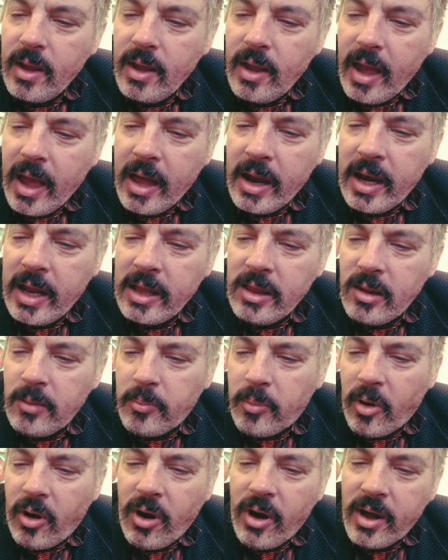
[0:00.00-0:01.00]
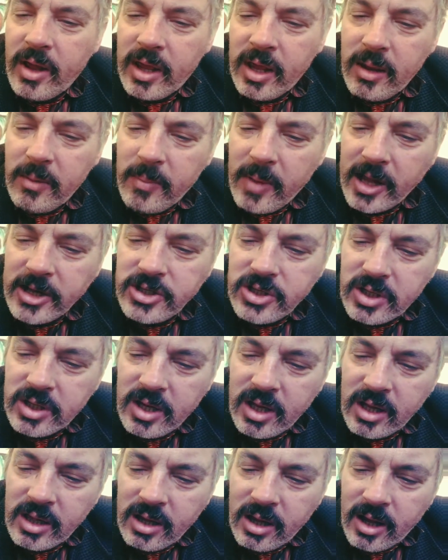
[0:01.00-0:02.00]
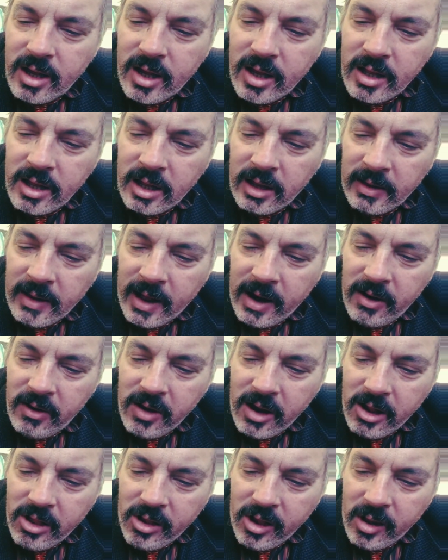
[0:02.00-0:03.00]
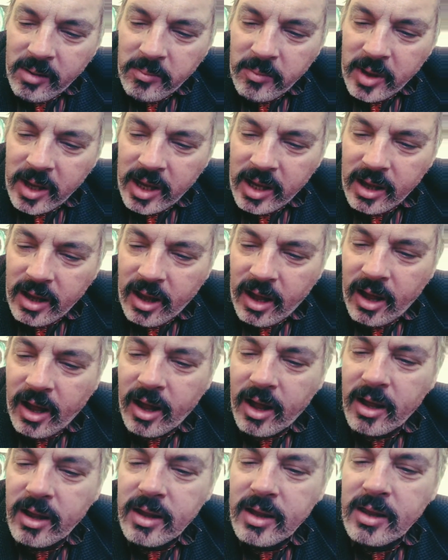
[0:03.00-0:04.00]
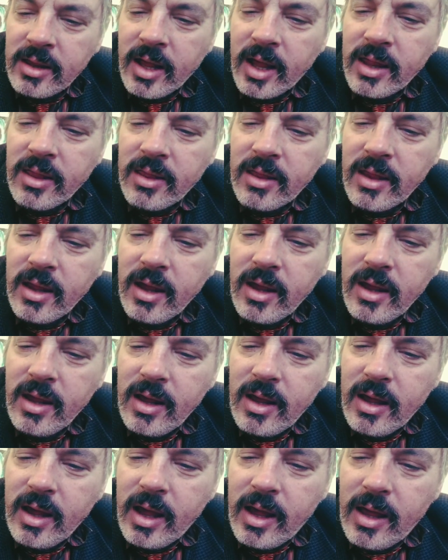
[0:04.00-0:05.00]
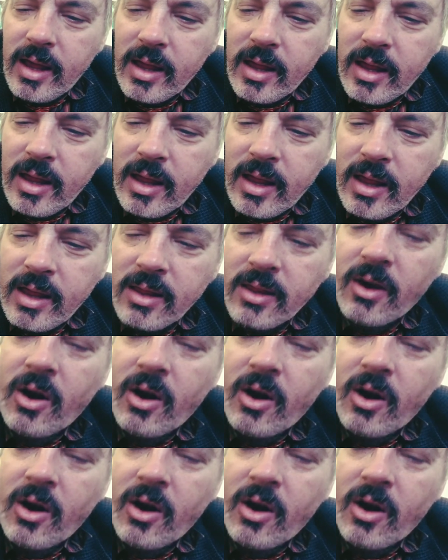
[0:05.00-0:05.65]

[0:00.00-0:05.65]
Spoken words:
And in the he mentioned in the letter he sent me that the